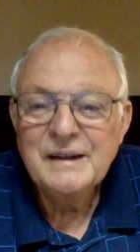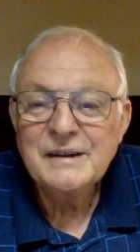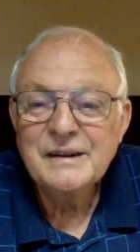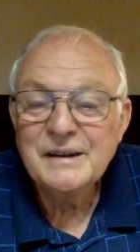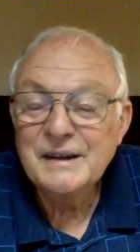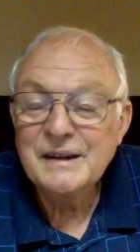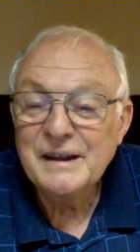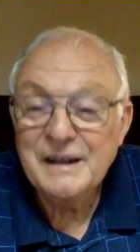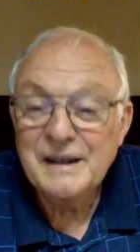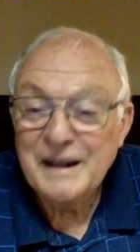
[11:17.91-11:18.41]

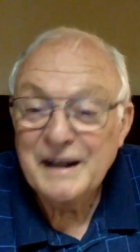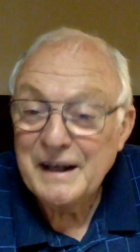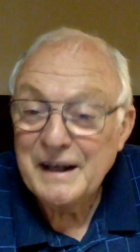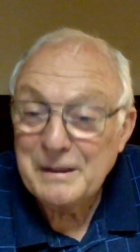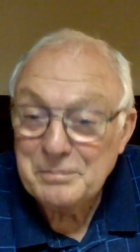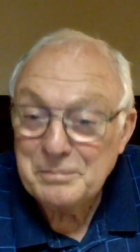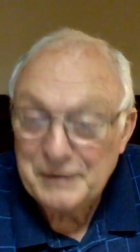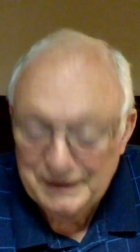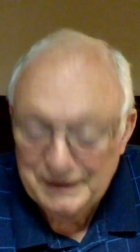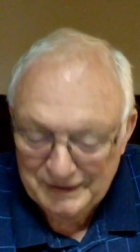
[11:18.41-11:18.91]
to get a
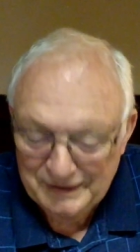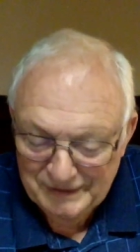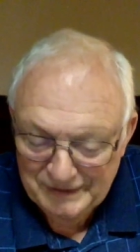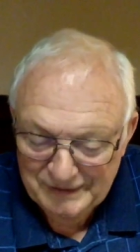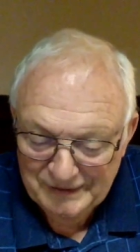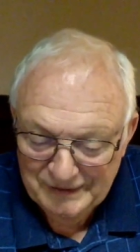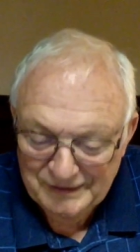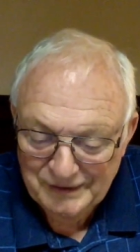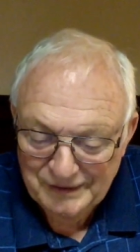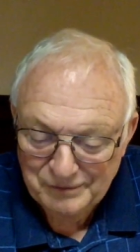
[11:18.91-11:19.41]
happy
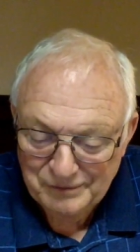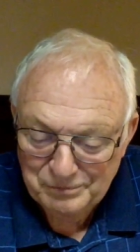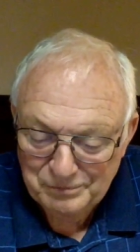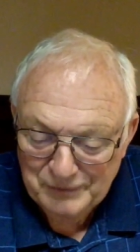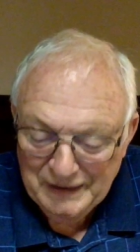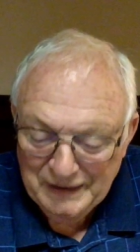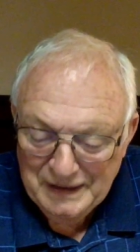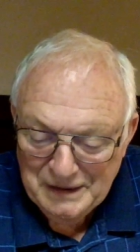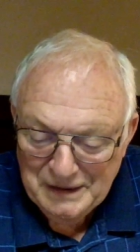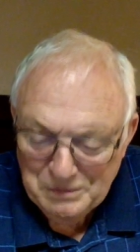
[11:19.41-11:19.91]
ending, the
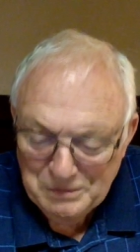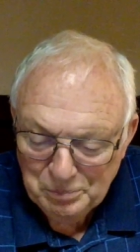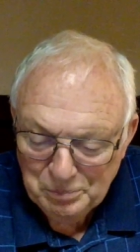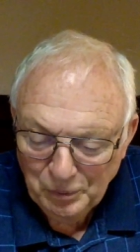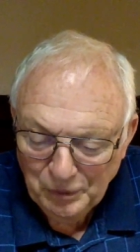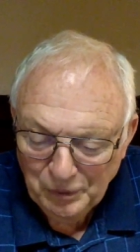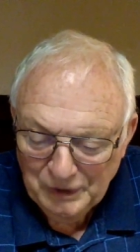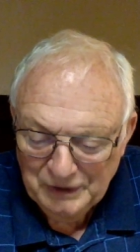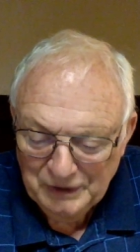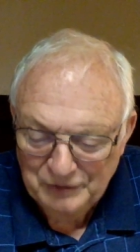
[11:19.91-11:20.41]
main
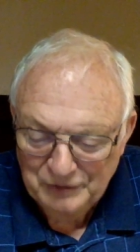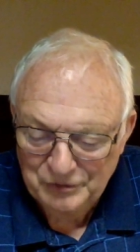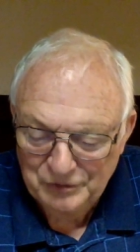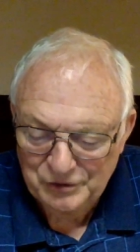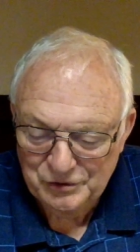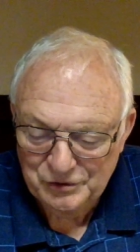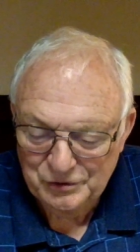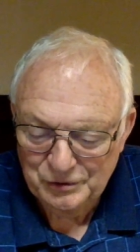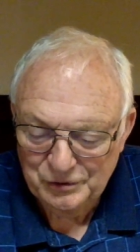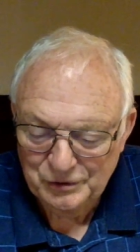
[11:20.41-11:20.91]
point of
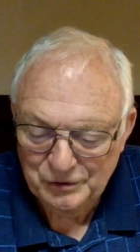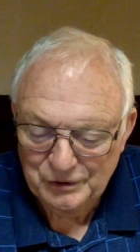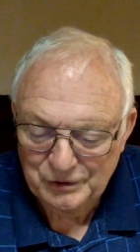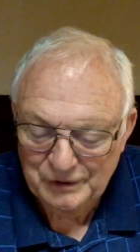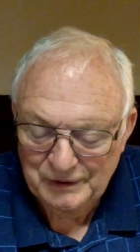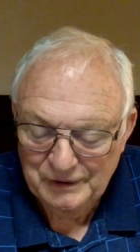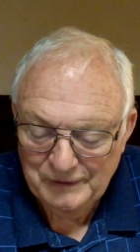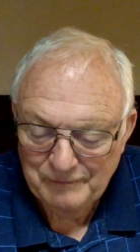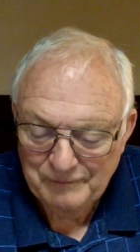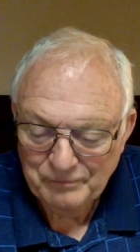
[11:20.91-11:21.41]
the
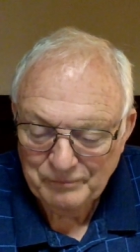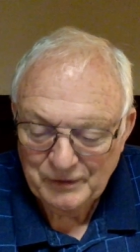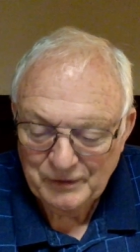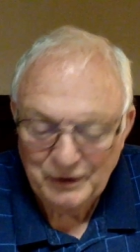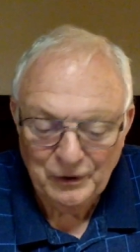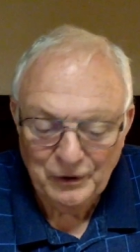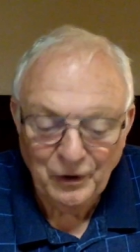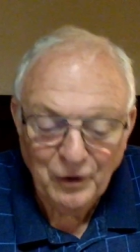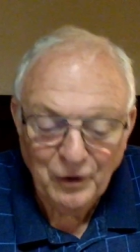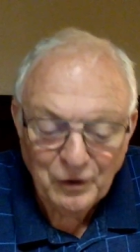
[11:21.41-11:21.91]
story
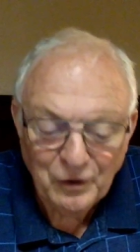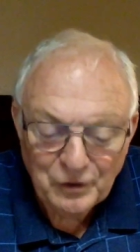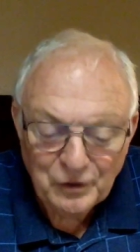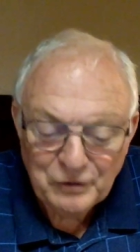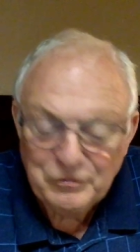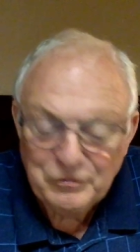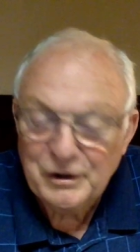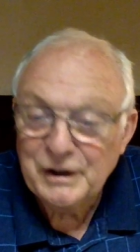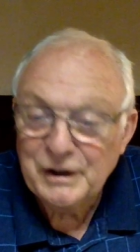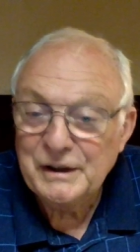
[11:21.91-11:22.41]
that all
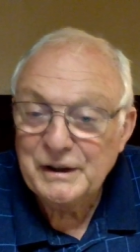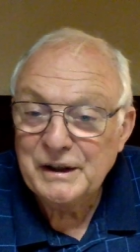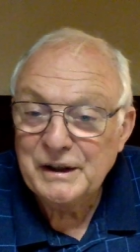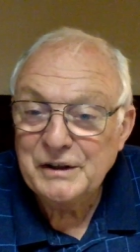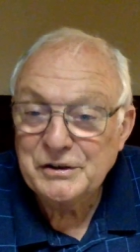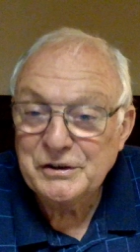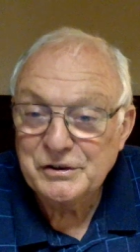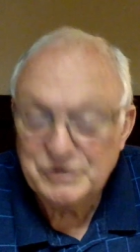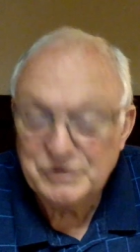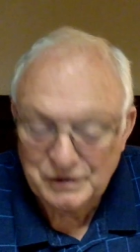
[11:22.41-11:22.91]
the
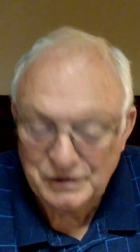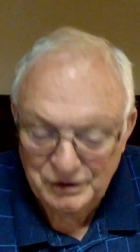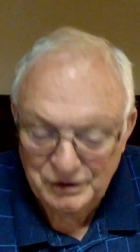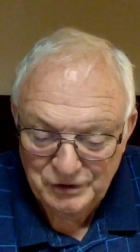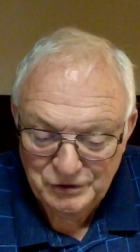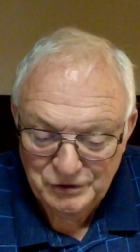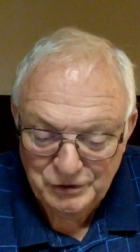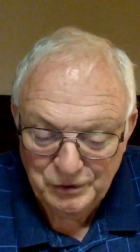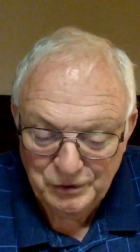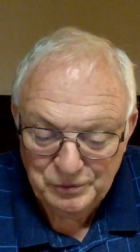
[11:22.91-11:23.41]
variations on
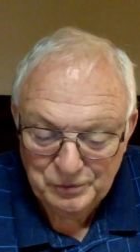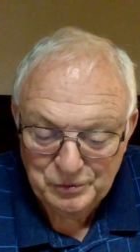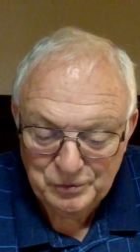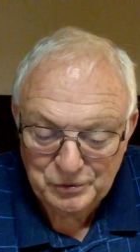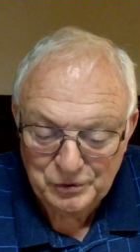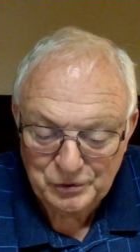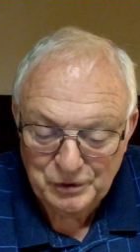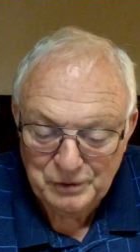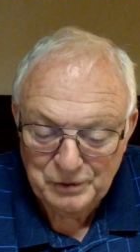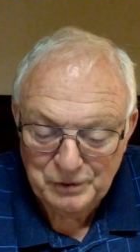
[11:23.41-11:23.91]
the Job
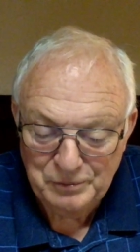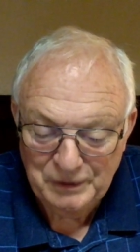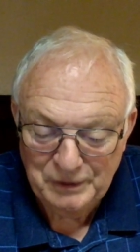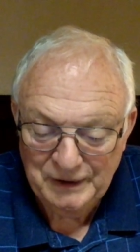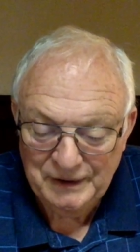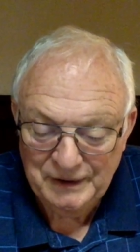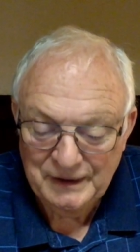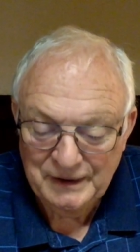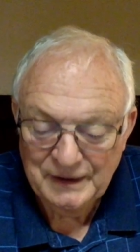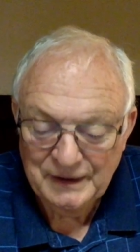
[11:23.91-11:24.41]
story
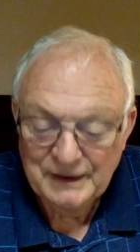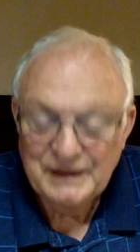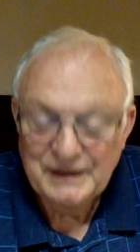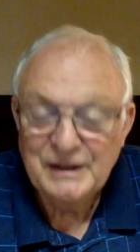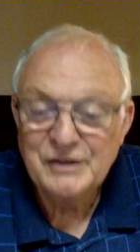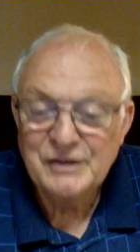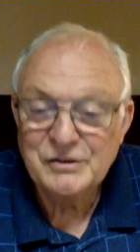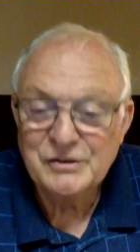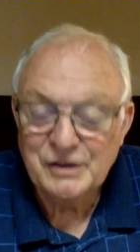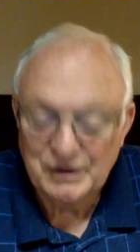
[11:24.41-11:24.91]
make
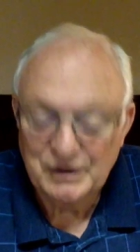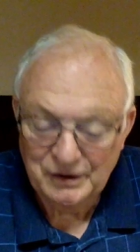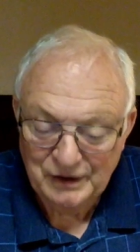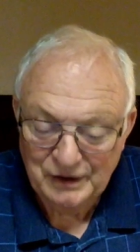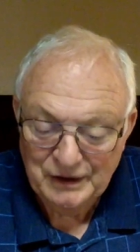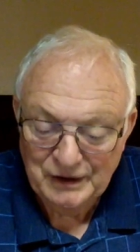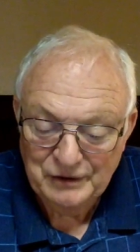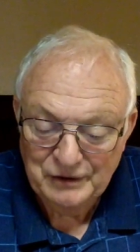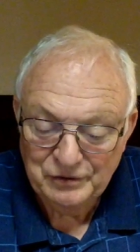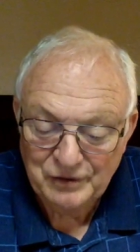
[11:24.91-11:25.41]
is that
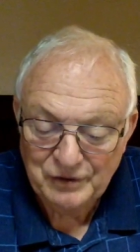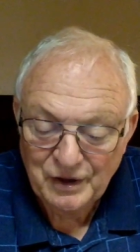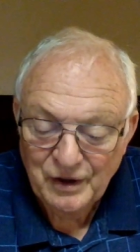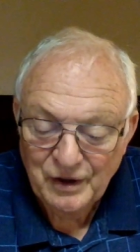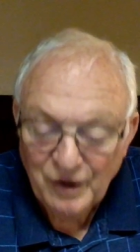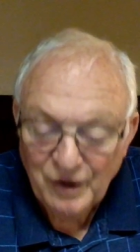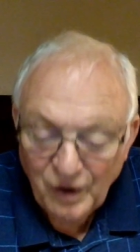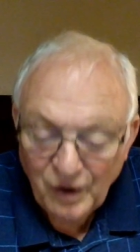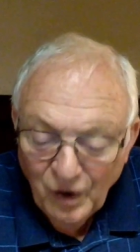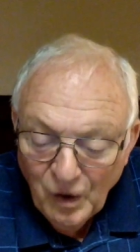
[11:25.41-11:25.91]
life
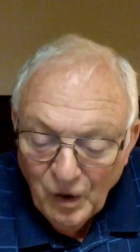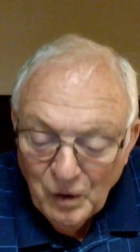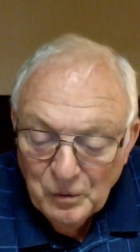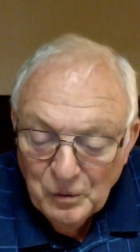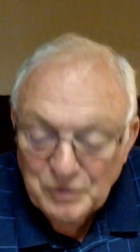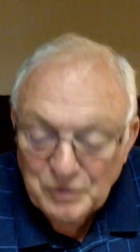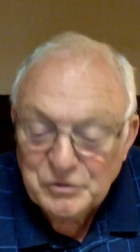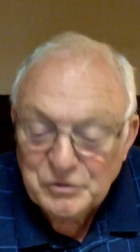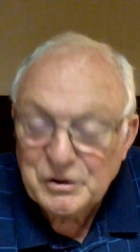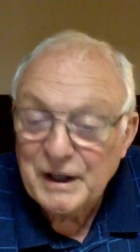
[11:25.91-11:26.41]

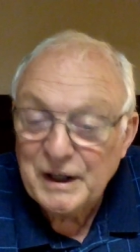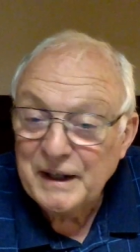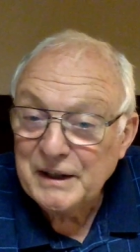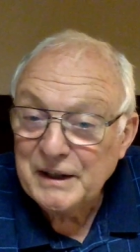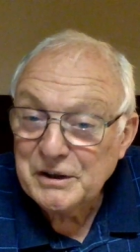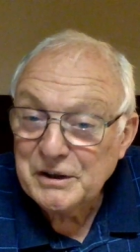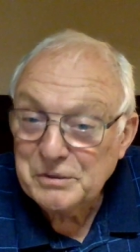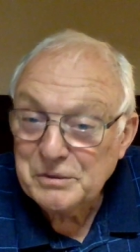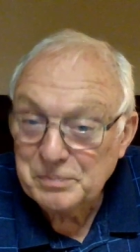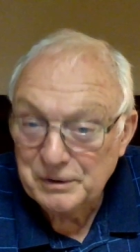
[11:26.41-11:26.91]
always
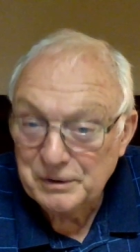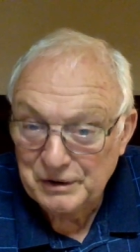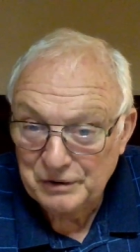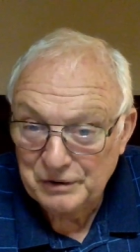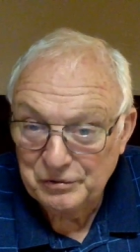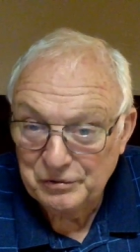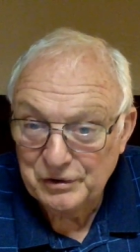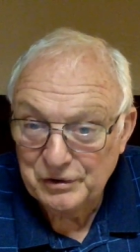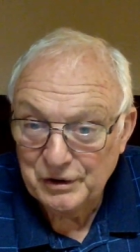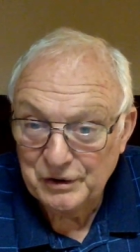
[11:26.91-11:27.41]
has been
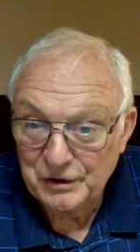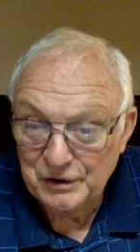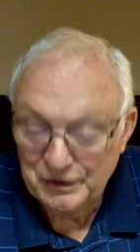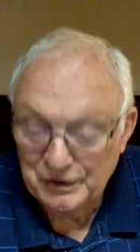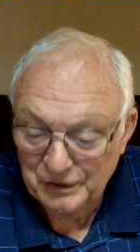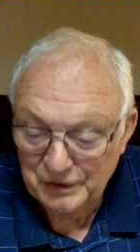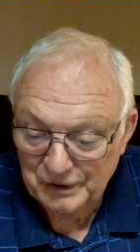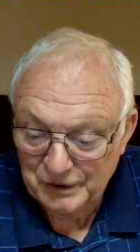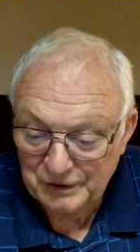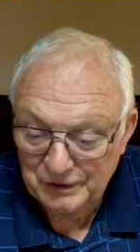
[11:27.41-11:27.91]
difficult
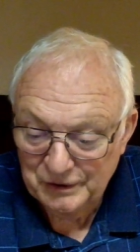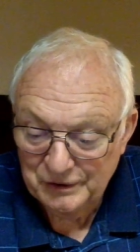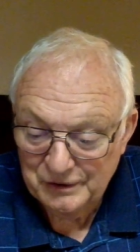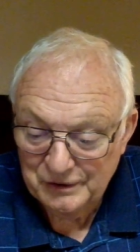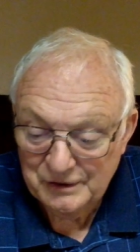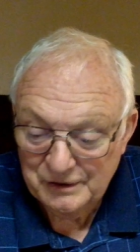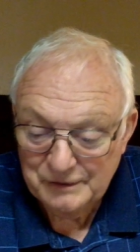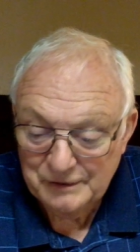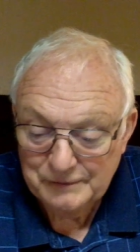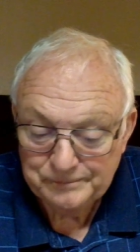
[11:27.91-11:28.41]
here on earth.